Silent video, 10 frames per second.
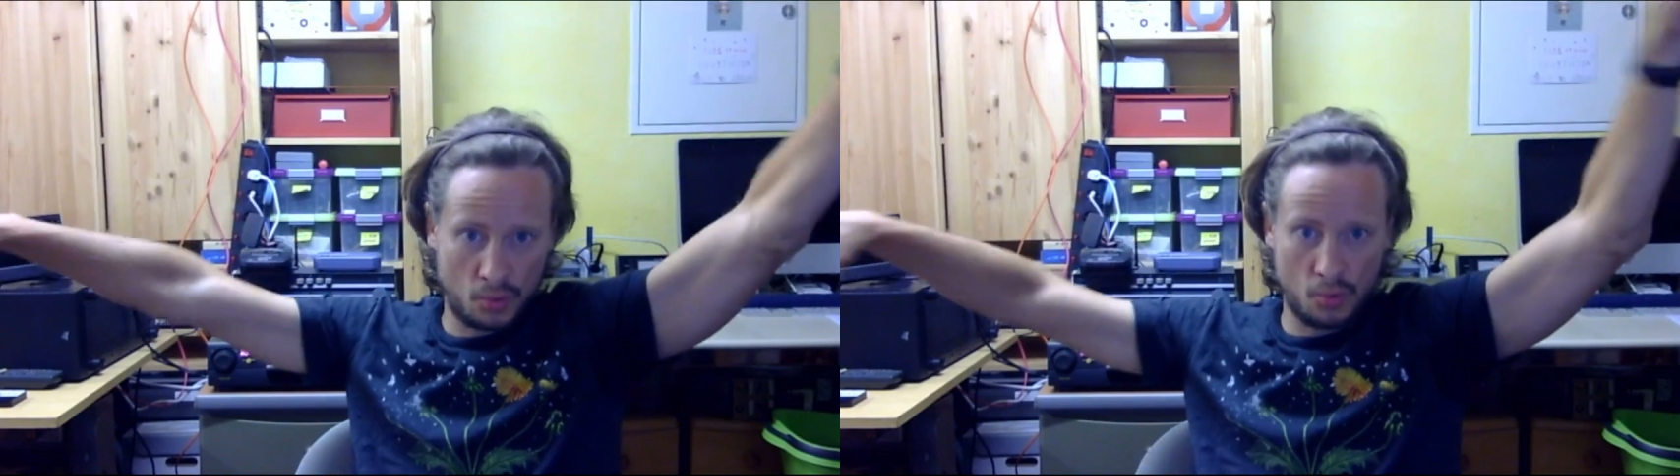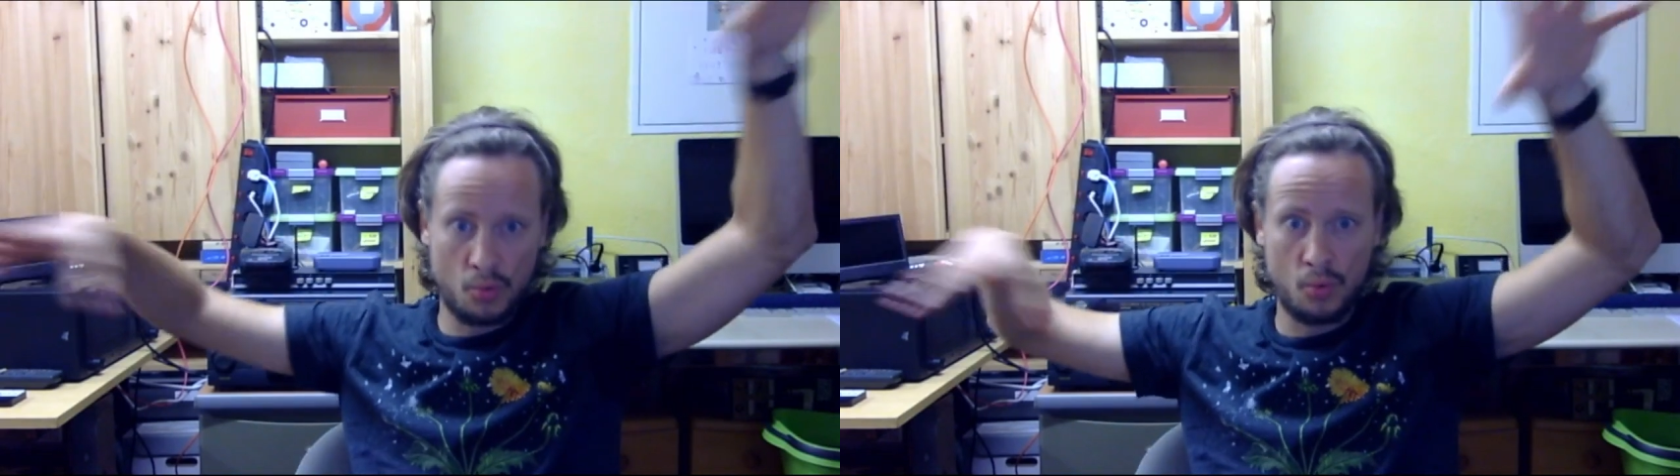
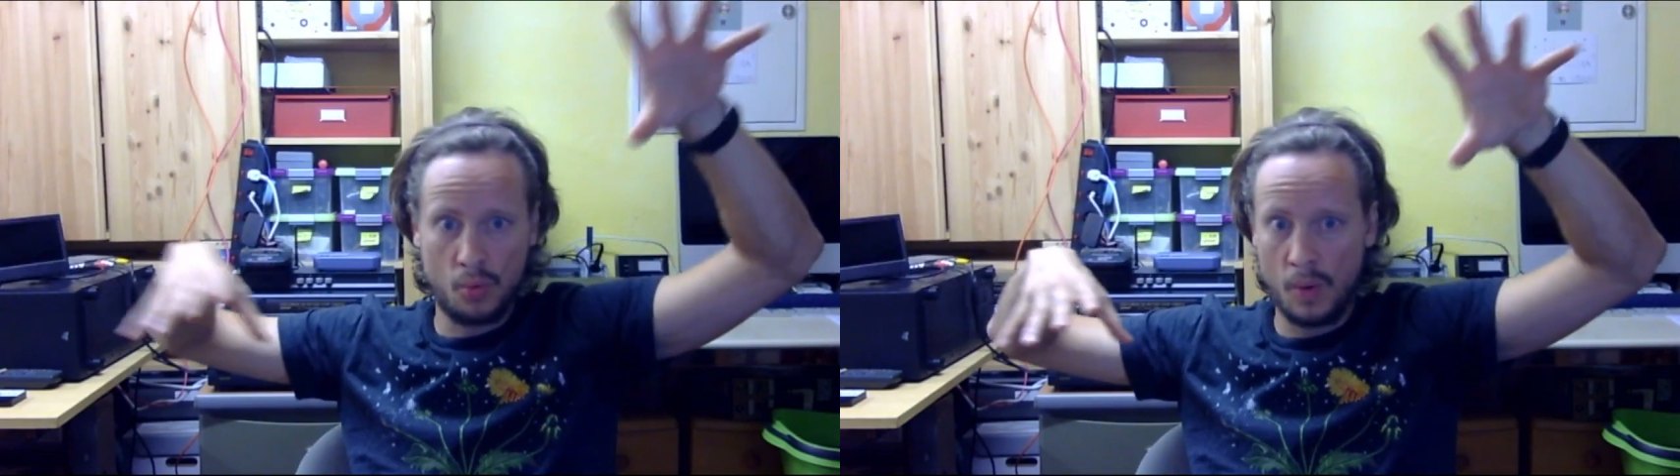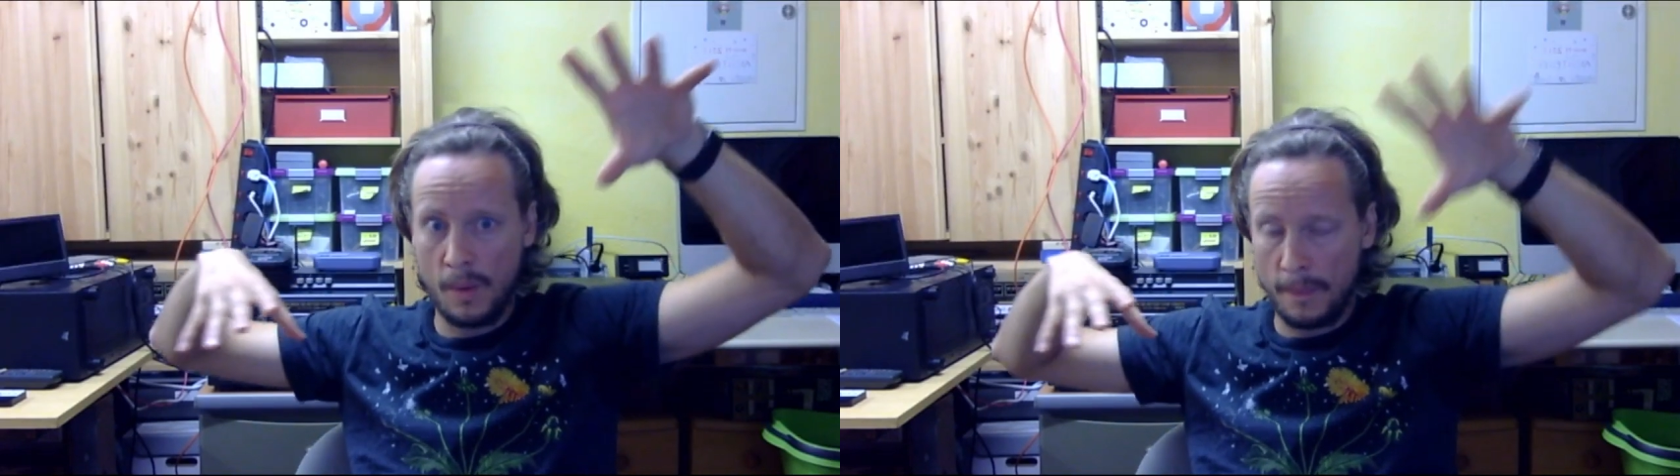
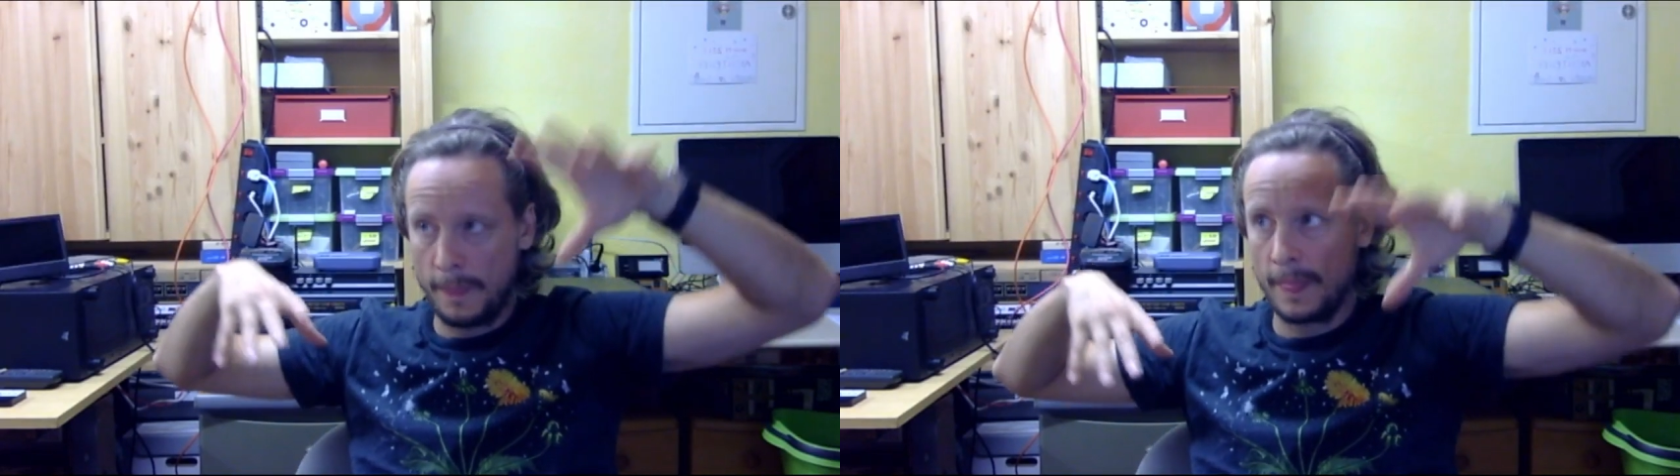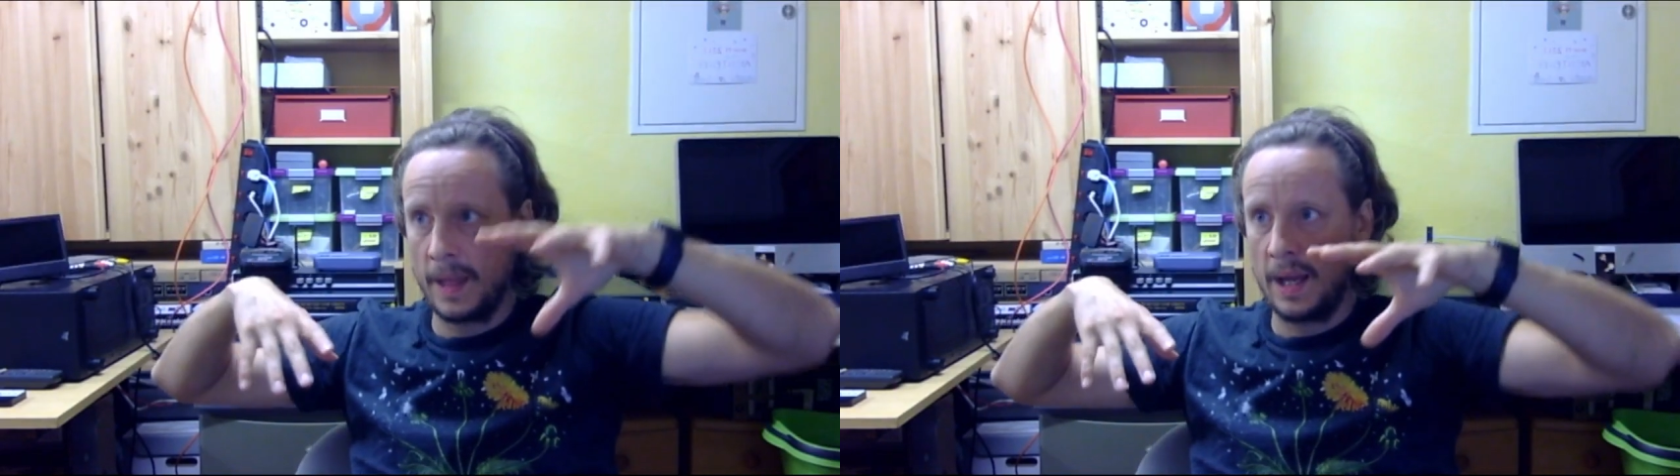to
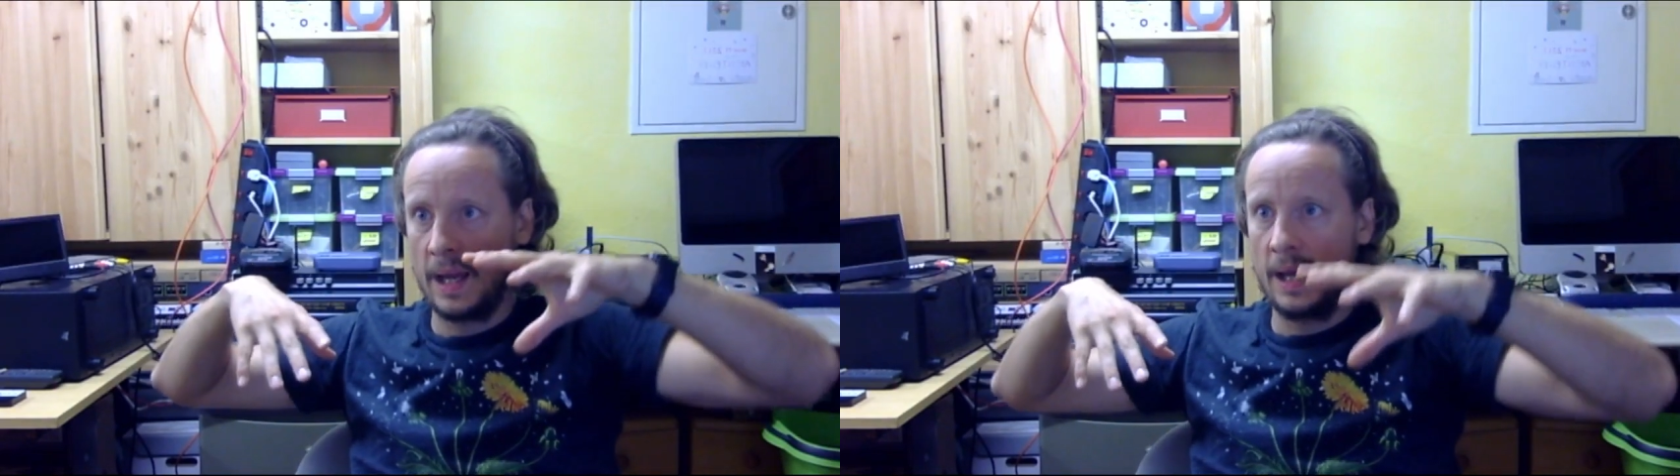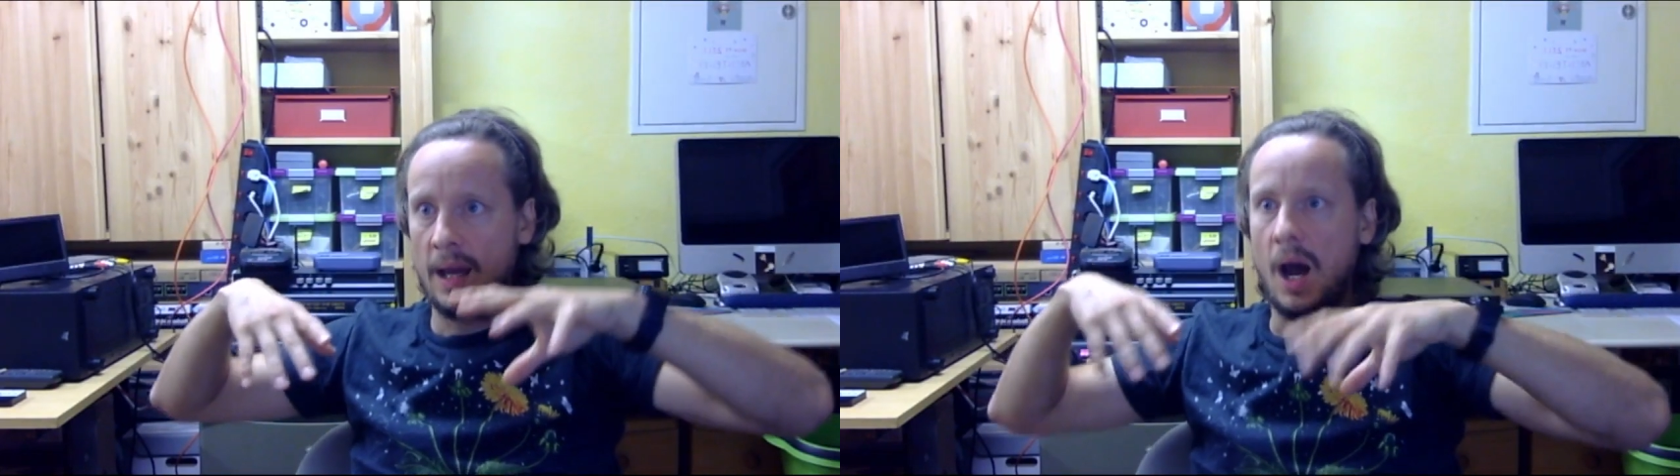
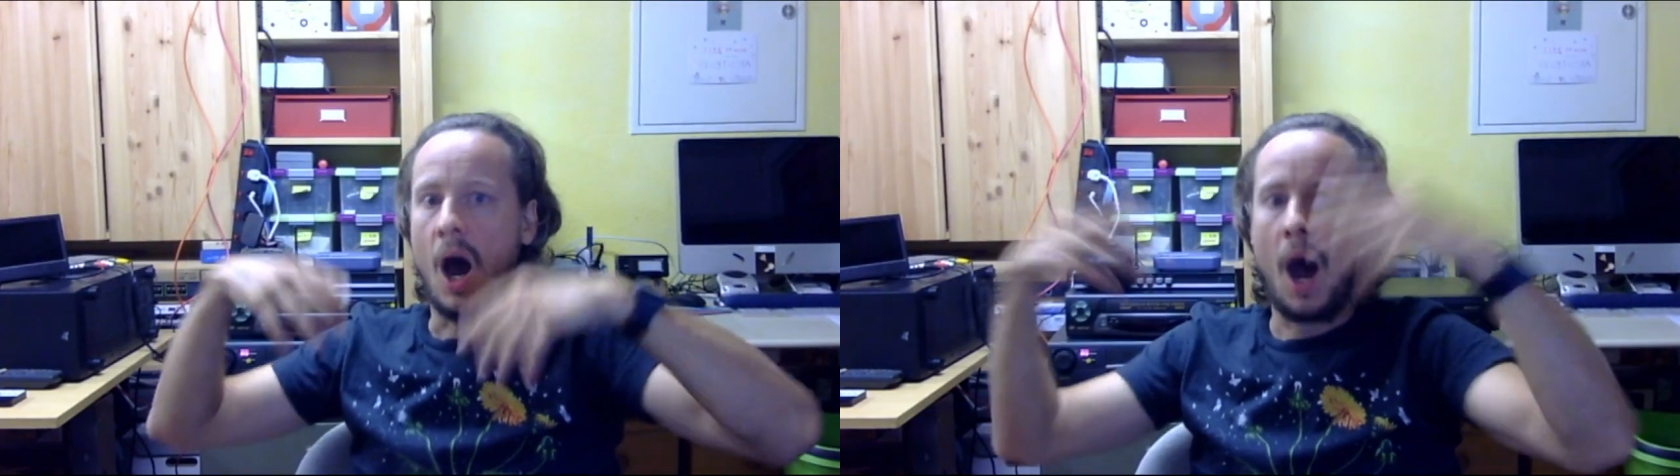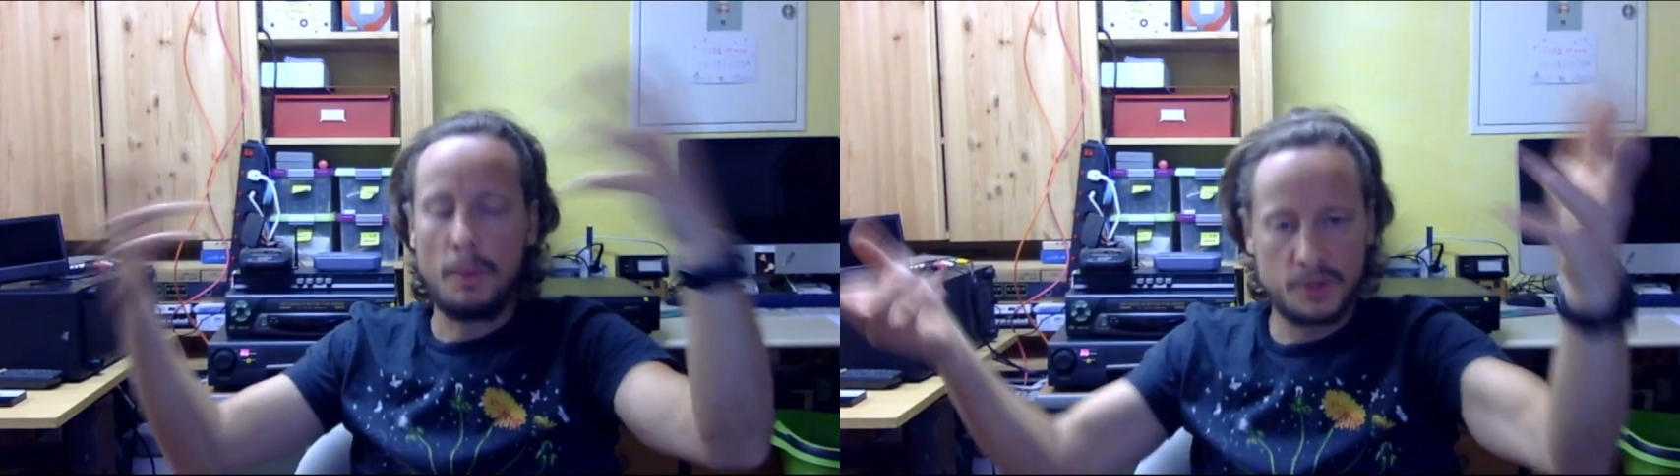
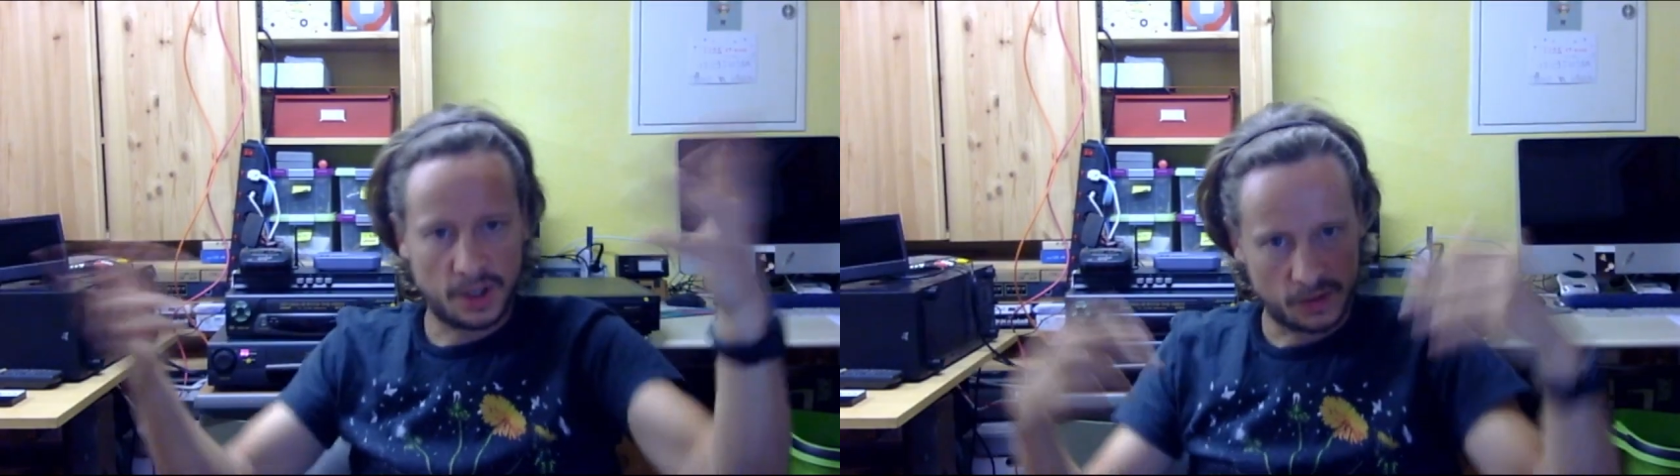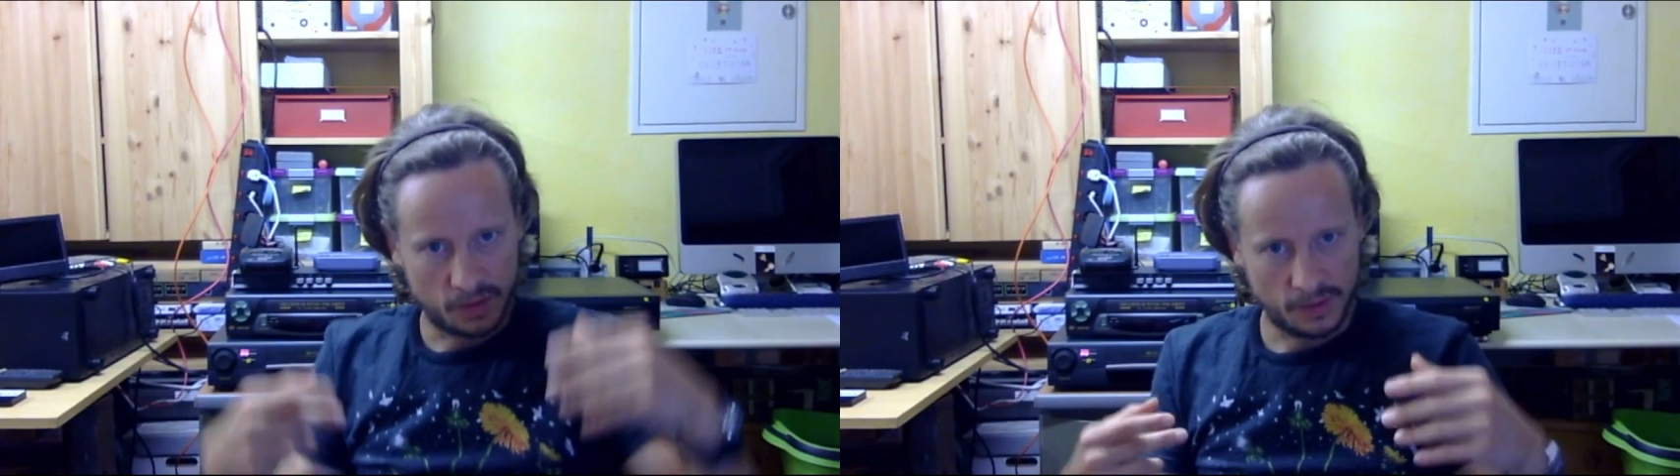objects